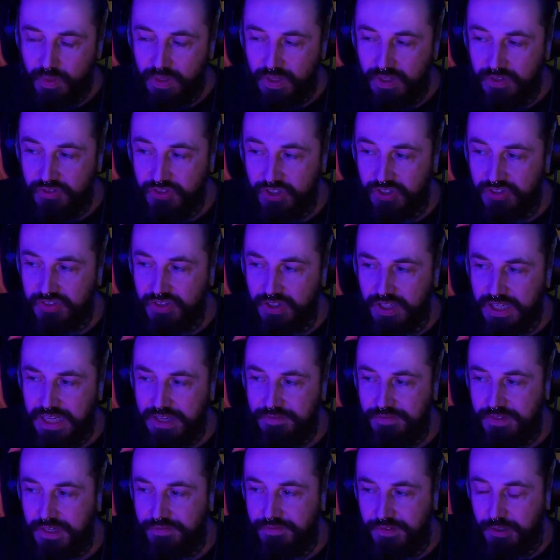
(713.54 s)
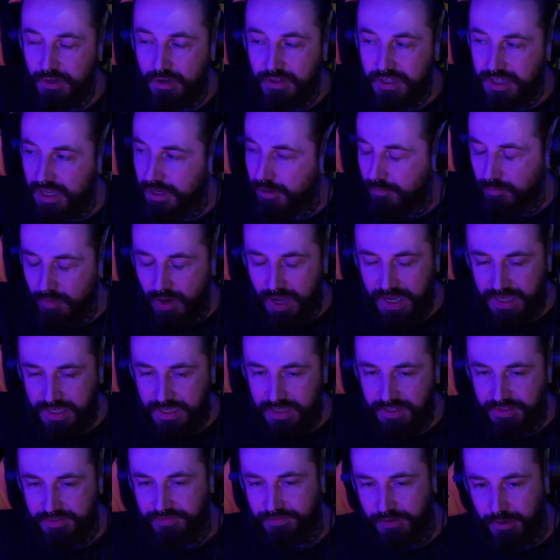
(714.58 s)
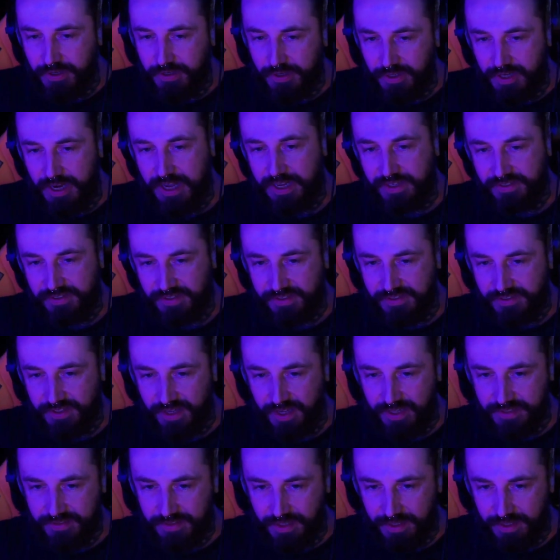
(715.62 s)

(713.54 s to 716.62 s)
just even if you don't get it right, it's a very good exercise,